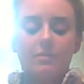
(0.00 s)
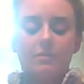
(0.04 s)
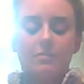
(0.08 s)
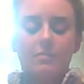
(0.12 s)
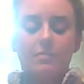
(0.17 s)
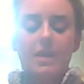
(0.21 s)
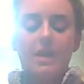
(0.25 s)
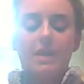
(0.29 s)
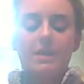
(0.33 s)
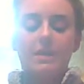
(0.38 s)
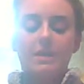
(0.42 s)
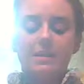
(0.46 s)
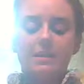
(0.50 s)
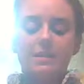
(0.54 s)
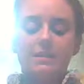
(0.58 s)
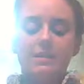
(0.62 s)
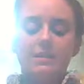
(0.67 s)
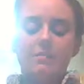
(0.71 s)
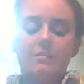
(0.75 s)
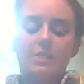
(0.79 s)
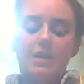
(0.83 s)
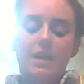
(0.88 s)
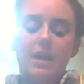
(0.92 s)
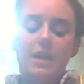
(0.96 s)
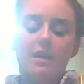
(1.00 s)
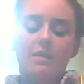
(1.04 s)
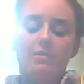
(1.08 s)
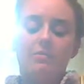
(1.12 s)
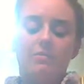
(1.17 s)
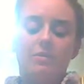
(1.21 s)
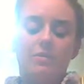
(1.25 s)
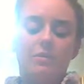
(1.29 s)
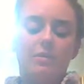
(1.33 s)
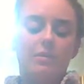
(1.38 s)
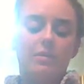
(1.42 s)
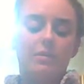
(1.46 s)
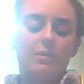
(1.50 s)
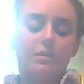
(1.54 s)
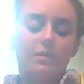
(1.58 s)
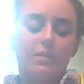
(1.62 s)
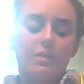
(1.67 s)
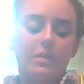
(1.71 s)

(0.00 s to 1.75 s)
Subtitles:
maintenance and behavior,